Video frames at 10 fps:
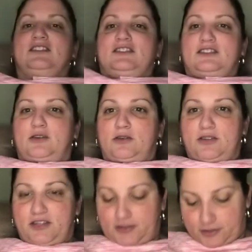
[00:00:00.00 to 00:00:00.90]
so
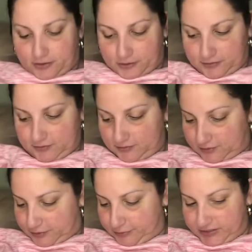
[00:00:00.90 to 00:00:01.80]
cute.
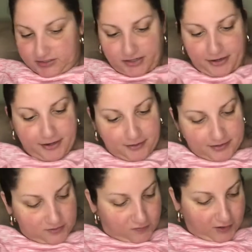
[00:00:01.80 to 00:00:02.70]
The material
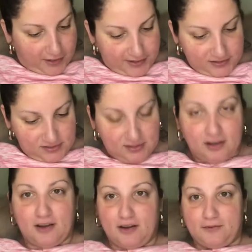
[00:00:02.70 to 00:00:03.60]
is very
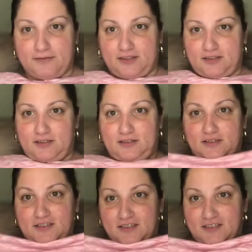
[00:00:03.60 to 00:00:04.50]
soft.
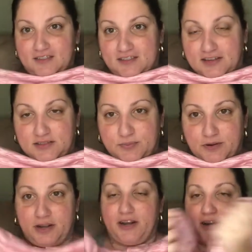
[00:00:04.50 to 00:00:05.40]
That's
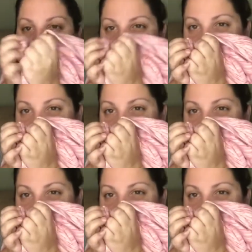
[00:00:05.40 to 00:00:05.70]
pretty.